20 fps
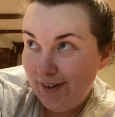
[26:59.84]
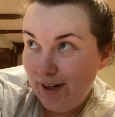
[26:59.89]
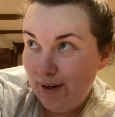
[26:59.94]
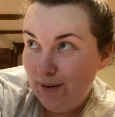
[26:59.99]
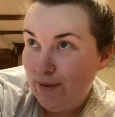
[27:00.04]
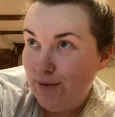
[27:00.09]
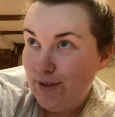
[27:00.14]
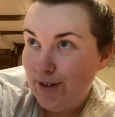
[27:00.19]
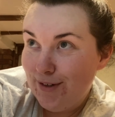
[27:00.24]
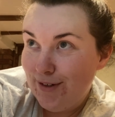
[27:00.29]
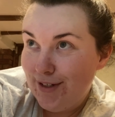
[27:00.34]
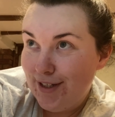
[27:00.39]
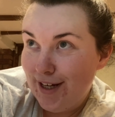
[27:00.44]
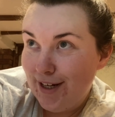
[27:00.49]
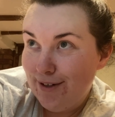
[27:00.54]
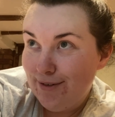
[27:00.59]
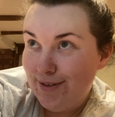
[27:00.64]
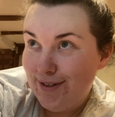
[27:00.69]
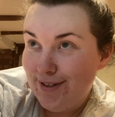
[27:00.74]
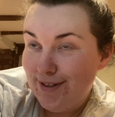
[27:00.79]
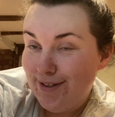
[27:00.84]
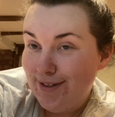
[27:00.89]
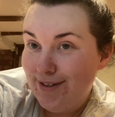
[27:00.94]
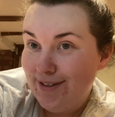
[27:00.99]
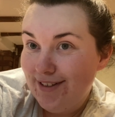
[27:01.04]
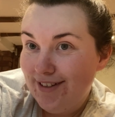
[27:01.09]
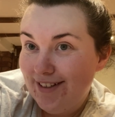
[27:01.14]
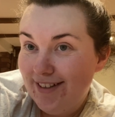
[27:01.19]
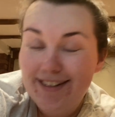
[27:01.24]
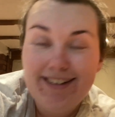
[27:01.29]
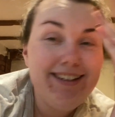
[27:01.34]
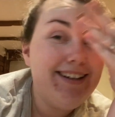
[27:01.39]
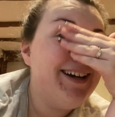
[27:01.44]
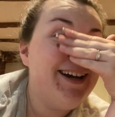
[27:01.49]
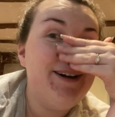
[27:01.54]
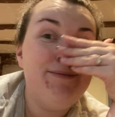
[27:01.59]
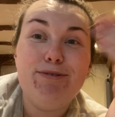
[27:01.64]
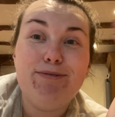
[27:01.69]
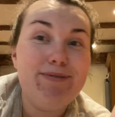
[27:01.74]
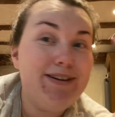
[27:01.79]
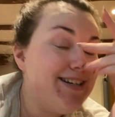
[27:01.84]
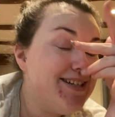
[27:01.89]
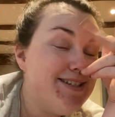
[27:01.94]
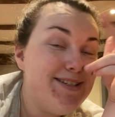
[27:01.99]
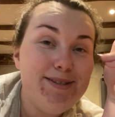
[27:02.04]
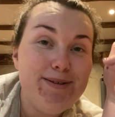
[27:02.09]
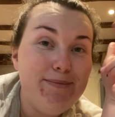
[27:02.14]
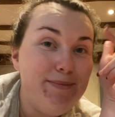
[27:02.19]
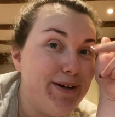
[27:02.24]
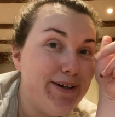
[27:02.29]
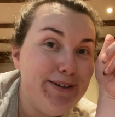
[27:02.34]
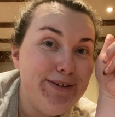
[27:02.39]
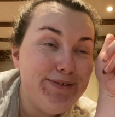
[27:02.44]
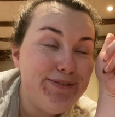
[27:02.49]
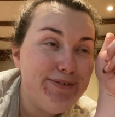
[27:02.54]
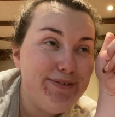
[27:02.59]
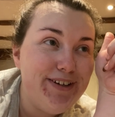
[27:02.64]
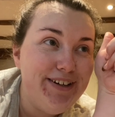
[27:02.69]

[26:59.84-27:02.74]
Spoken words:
we've sold his house and we're ready to move.